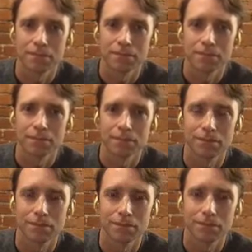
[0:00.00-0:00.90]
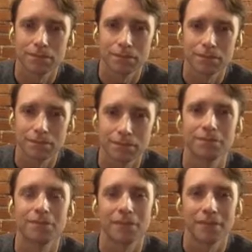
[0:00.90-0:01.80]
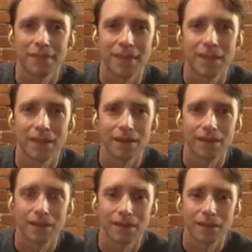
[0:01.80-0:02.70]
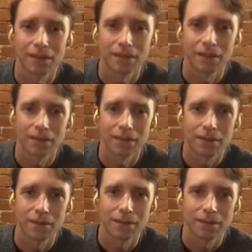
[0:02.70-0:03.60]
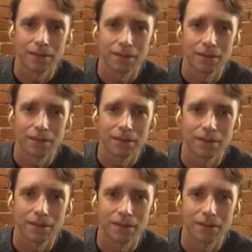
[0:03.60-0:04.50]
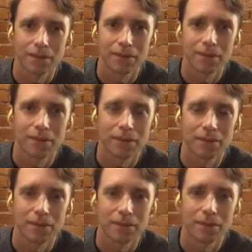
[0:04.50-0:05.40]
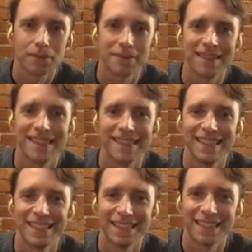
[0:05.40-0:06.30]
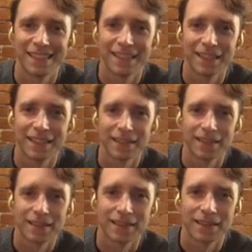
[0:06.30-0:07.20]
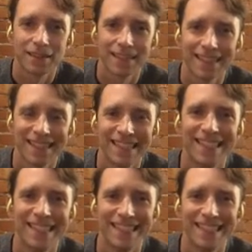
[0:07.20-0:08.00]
[no speech]